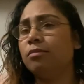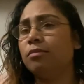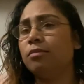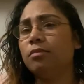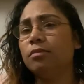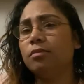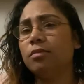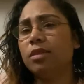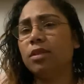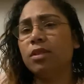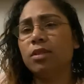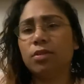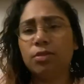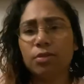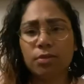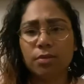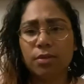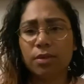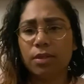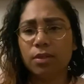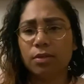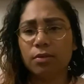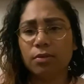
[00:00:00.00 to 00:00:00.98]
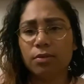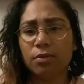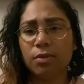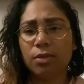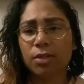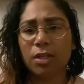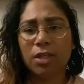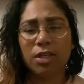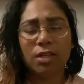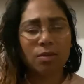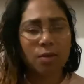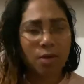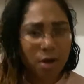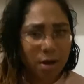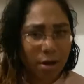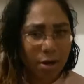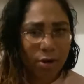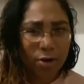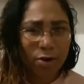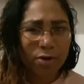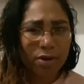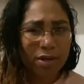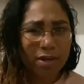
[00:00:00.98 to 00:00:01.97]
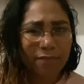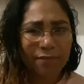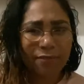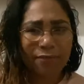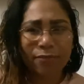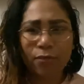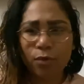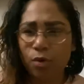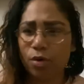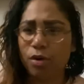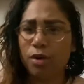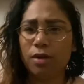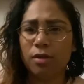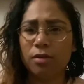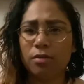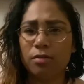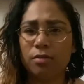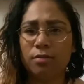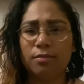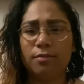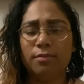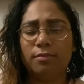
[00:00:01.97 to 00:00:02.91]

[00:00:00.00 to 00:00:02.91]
What are you doing? Who do you think you are? You're only four.